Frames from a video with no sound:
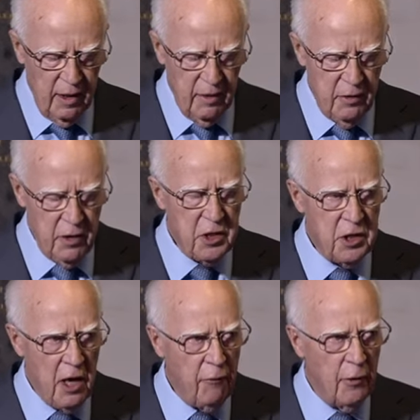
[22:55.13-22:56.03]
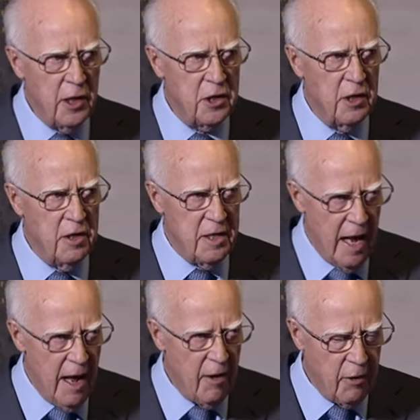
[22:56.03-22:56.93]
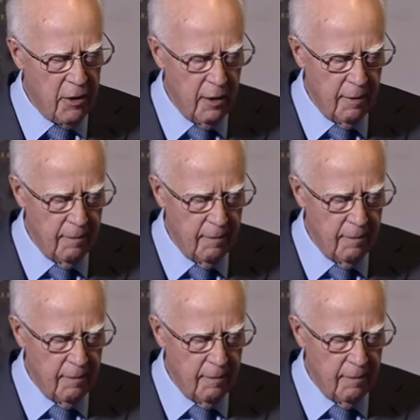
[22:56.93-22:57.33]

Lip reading: that the sufferings and death